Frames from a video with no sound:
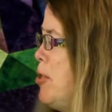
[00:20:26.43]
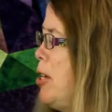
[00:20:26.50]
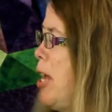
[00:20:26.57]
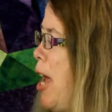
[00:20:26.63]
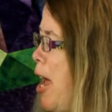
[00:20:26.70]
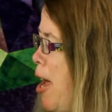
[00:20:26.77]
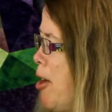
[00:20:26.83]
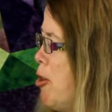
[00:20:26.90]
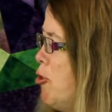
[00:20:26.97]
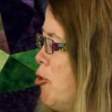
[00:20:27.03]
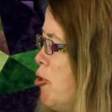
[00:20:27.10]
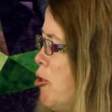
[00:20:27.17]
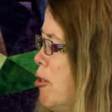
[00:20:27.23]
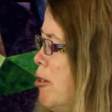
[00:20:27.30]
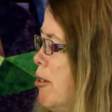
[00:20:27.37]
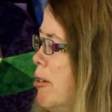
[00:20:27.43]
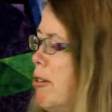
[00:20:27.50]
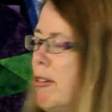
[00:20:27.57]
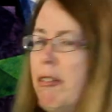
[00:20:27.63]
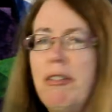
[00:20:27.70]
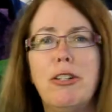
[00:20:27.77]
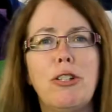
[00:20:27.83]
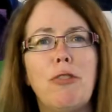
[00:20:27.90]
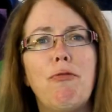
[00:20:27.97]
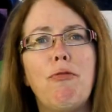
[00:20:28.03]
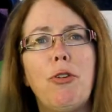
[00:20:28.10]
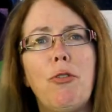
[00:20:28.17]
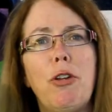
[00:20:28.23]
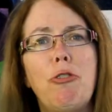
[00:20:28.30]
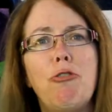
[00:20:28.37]
Yes, it's a
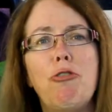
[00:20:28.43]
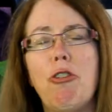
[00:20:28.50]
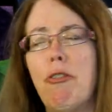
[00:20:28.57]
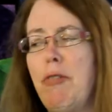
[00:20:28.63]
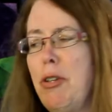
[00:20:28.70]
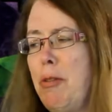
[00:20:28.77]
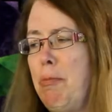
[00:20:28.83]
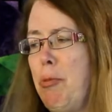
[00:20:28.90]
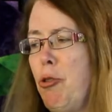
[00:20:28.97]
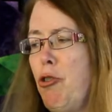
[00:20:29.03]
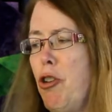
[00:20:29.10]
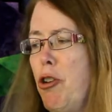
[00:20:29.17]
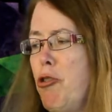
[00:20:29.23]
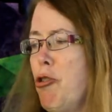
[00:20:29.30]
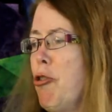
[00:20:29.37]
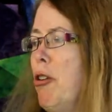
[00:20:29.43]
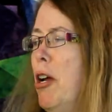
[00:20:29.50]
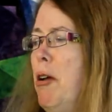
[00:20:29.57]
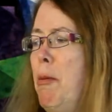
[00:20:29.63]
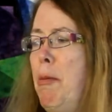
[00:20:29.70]
very nervous presenter.